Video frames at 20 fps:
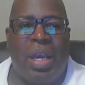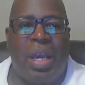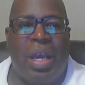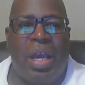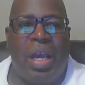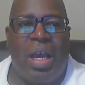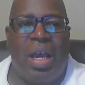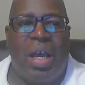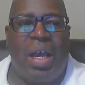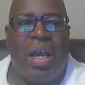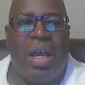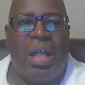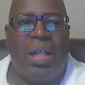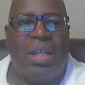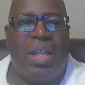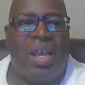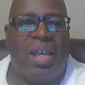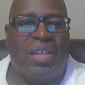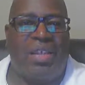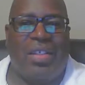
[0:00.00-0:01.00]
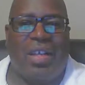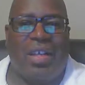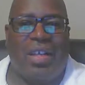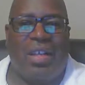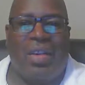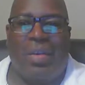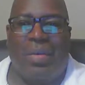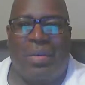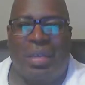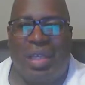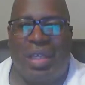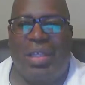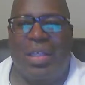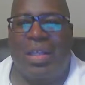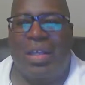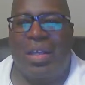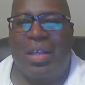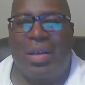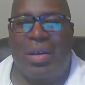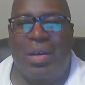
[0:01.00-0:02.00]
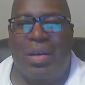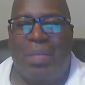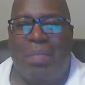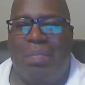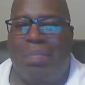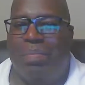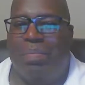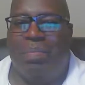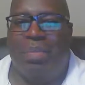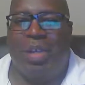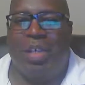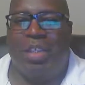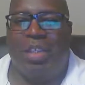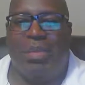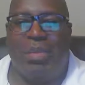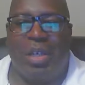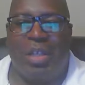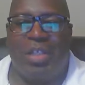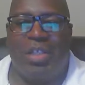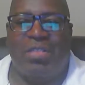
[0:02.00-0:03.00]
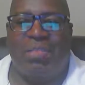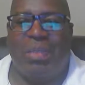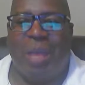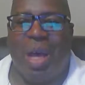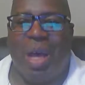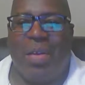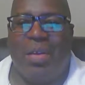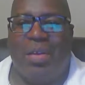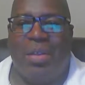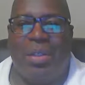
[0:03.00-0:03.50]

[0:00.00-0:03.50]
Like I said, you don't need to get a expensive bottle.